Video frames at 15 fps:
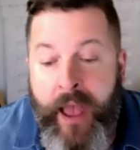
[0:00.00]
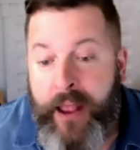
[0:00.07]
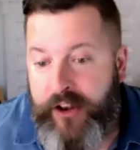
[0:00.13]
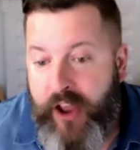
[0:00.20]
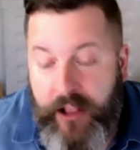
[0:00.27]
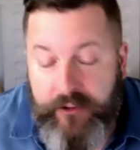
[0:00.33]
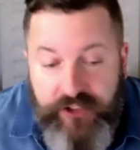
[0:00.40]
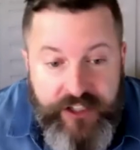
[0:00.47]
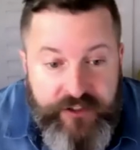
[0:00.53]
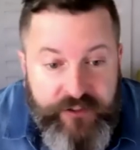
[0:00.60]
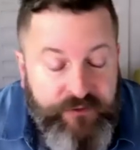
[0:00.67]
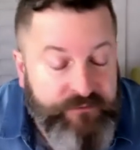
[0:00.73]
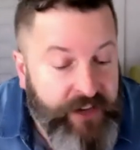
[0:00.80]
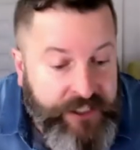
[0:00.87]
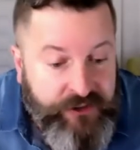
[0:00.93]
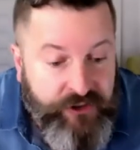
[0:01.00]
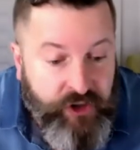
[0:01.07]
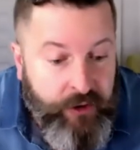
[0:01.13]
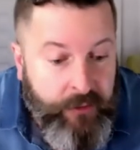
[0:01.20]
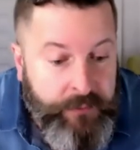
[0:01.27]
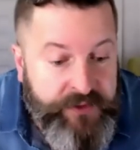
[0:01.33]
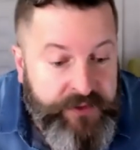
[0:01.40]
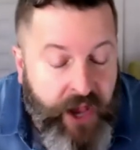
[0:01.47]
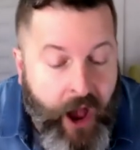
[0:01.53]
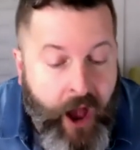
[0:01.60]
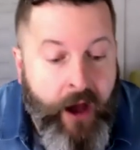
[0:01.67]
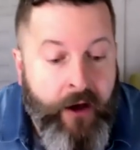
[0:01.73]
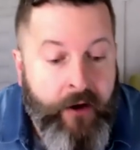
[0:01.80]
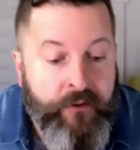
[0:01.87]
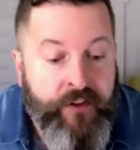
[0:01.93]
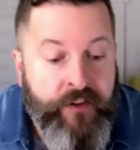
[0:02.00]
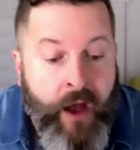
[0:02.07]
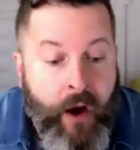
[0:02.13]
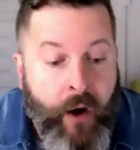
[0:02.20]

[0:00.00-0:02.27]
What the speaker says: not just in terms of